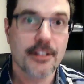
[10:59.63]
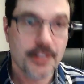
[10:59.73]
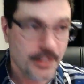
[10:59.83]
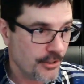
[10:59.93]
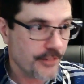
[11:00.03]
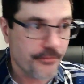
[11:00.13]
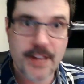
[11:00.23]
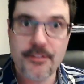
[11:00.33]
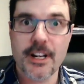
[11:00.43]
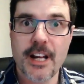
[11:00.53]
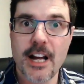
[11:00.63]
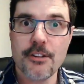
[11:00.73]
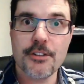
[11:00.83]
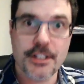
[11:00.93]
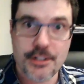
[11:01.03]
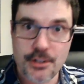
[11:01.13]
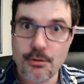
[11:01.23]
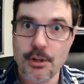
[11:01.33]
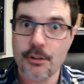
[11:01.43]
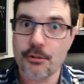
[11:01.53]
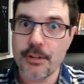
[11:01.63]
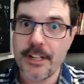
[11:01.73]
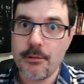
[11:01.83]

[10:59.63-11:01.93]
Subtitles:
your favorite colors that you are creating